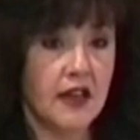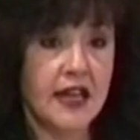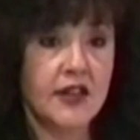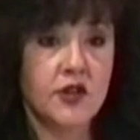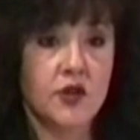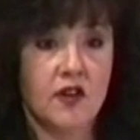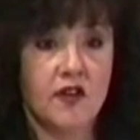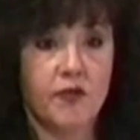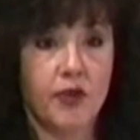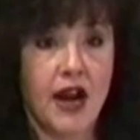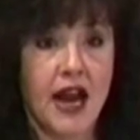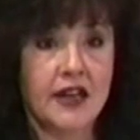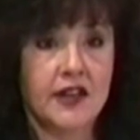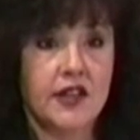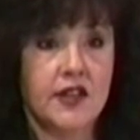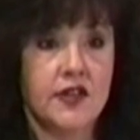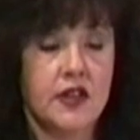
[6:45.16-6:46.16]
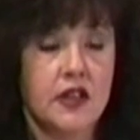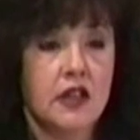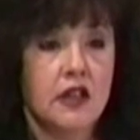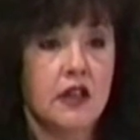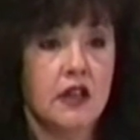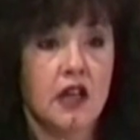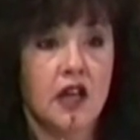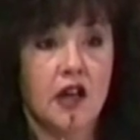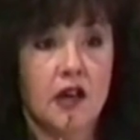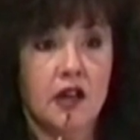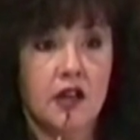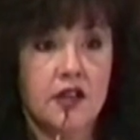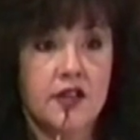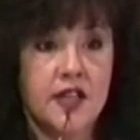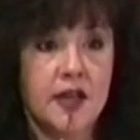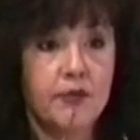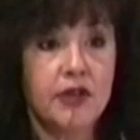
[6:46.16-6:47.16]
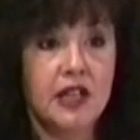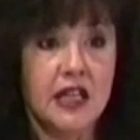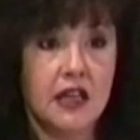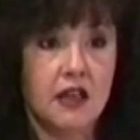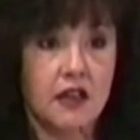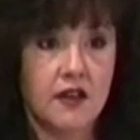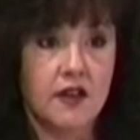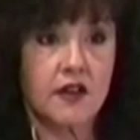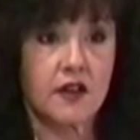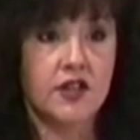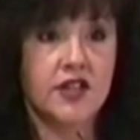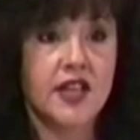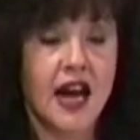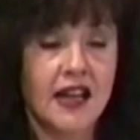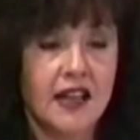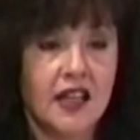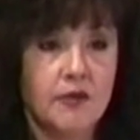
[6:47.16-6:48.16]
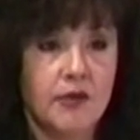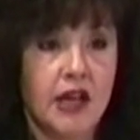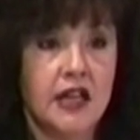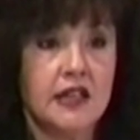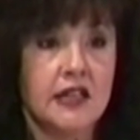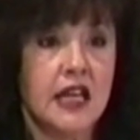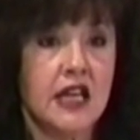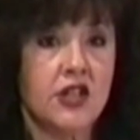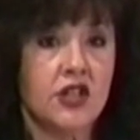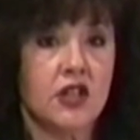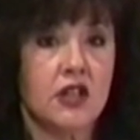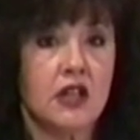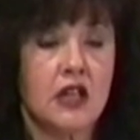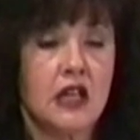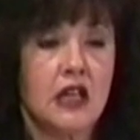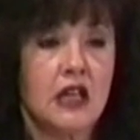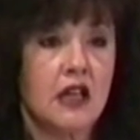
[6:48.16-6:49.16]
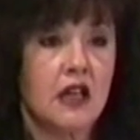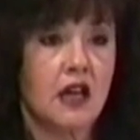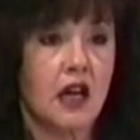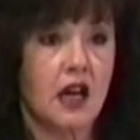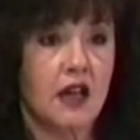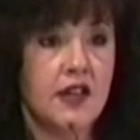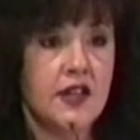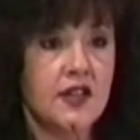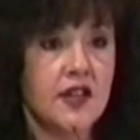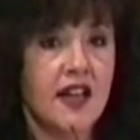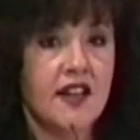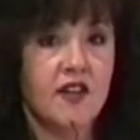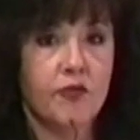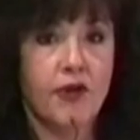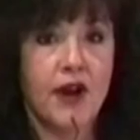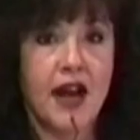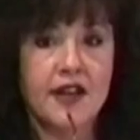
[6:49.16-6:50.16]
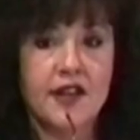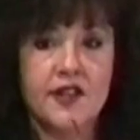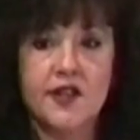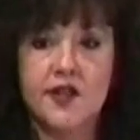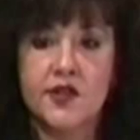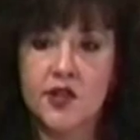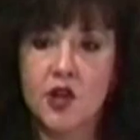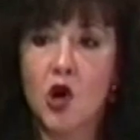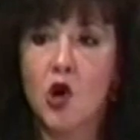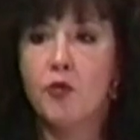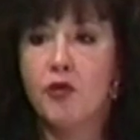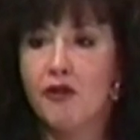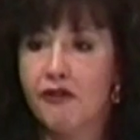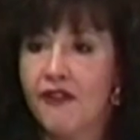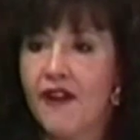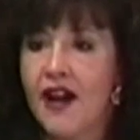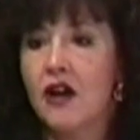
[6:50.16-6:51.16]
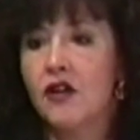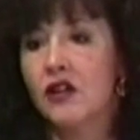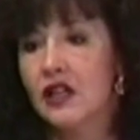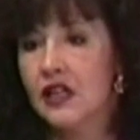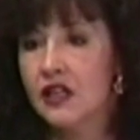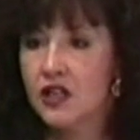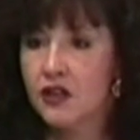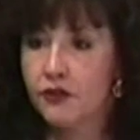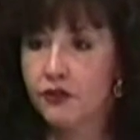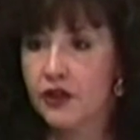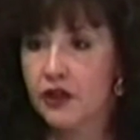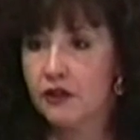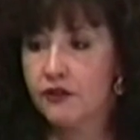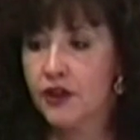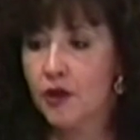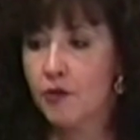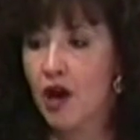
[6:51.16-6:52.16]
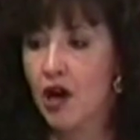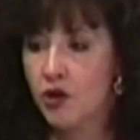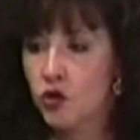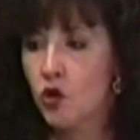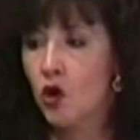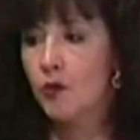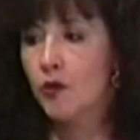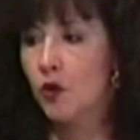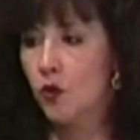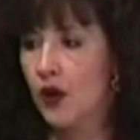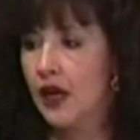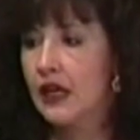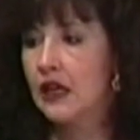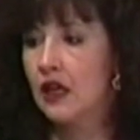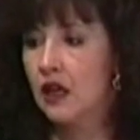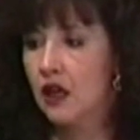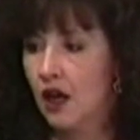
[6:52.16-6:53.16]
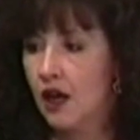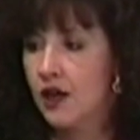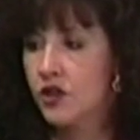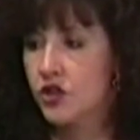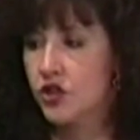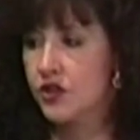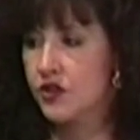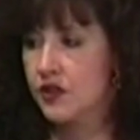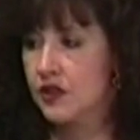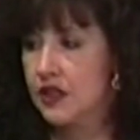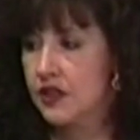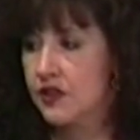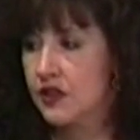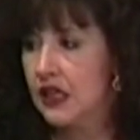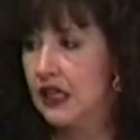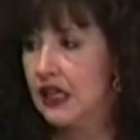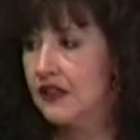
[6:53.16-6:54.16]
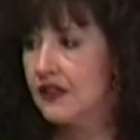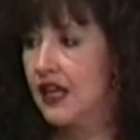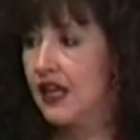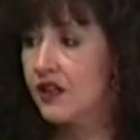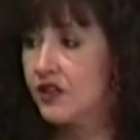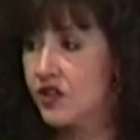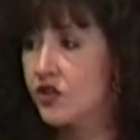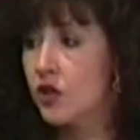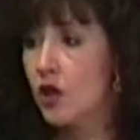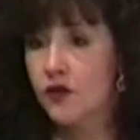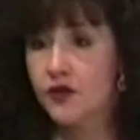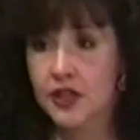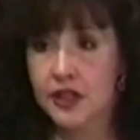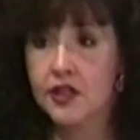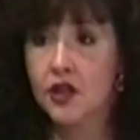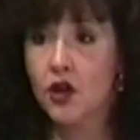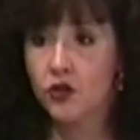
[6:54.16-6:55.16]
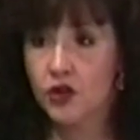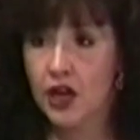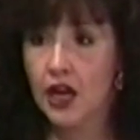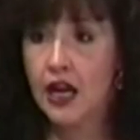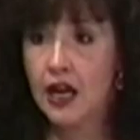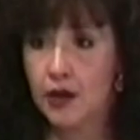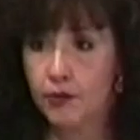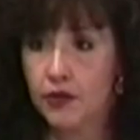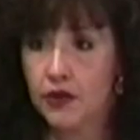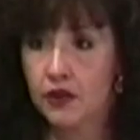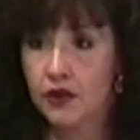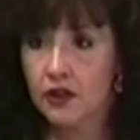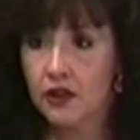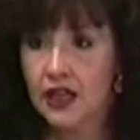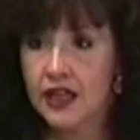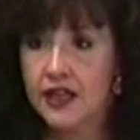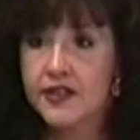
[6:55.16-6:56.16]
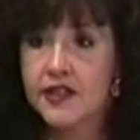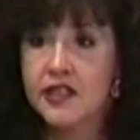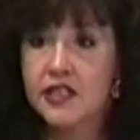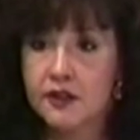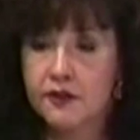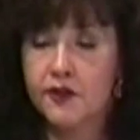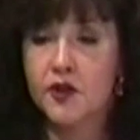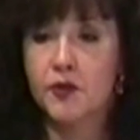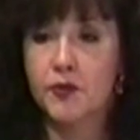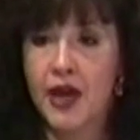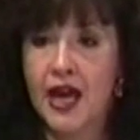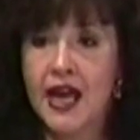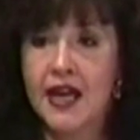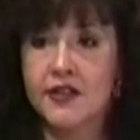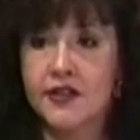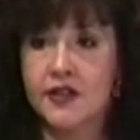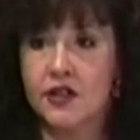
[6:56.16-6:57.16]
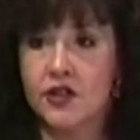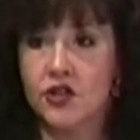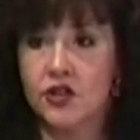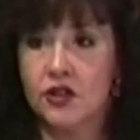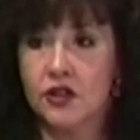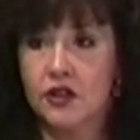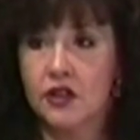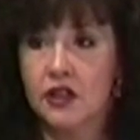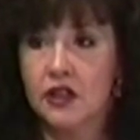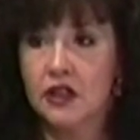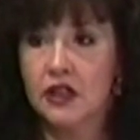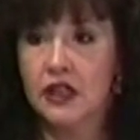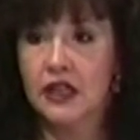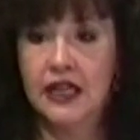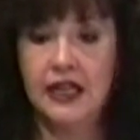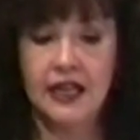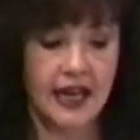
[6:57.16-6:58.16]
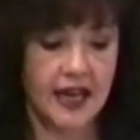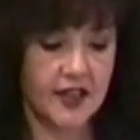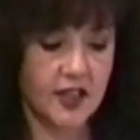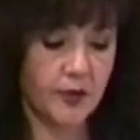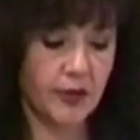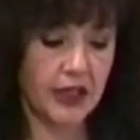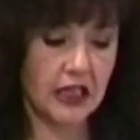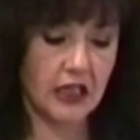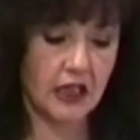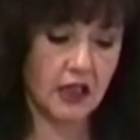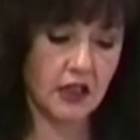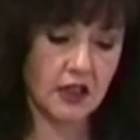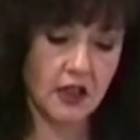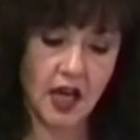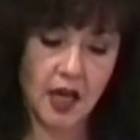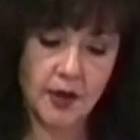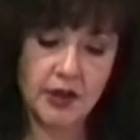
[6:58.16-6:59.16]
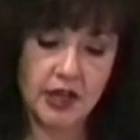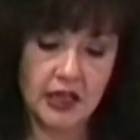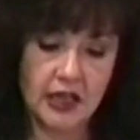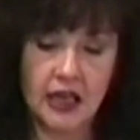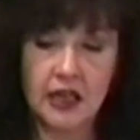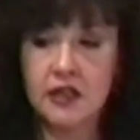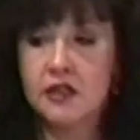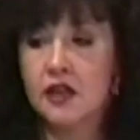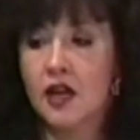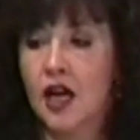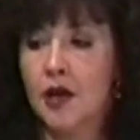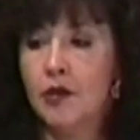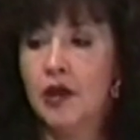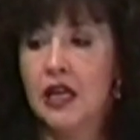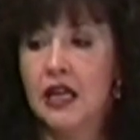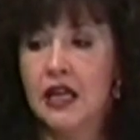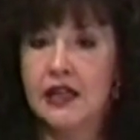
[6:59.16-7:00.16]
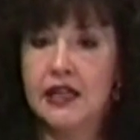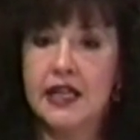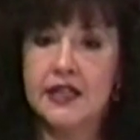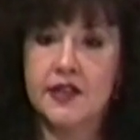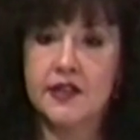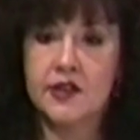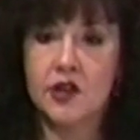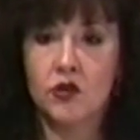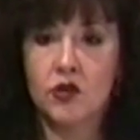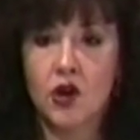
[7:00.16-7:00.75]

that sort of practice, simply silent meditation. This kind of practice is so profoundly different from our normal waking consciousness that it deserves its own name. It is a different passage. It has a beginning time and an end time. It has its